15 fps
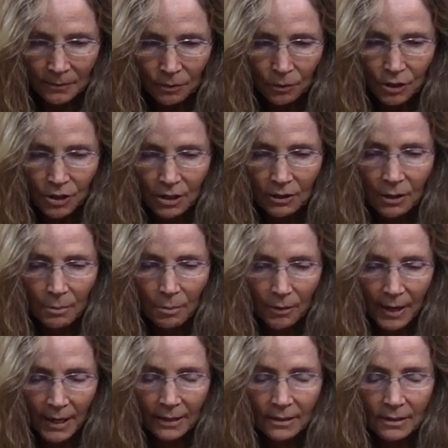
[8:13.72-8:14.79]
which
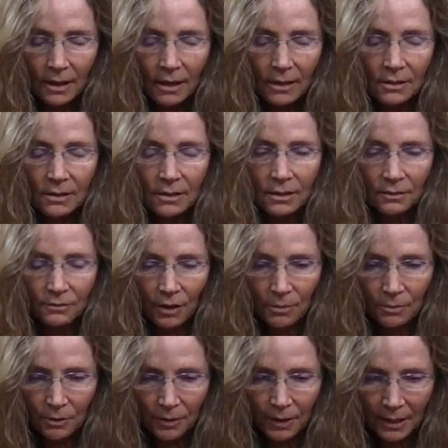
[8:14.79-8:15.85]
liberates us
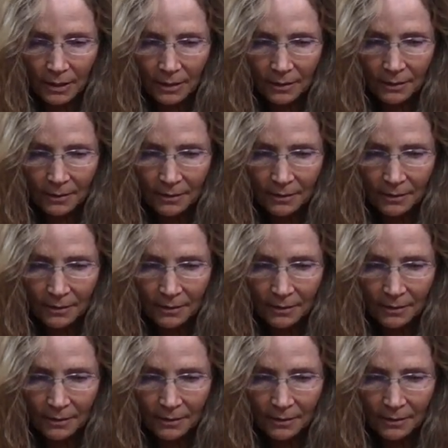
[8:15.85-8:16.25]
from greed.